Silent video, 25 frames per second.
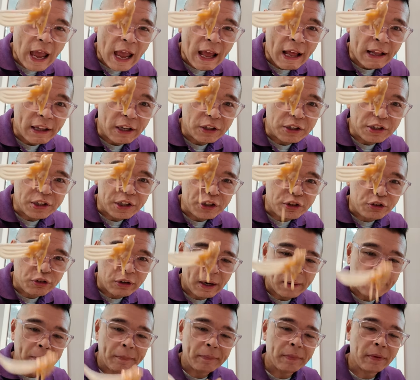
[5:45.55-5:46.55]
And there's the
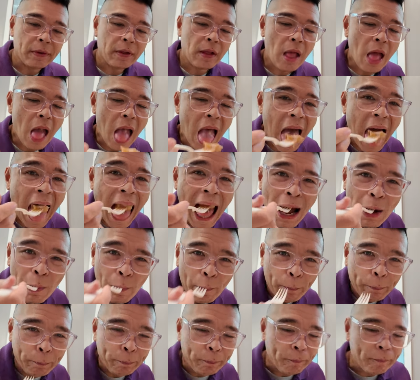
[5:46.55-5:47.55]
drip.
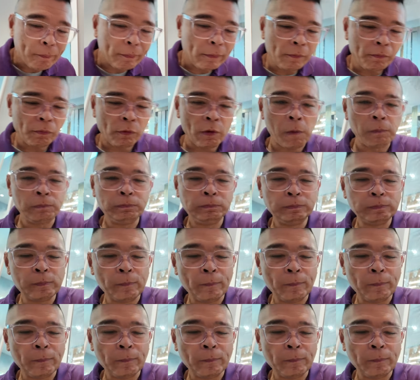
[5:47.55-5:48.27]
Mmm.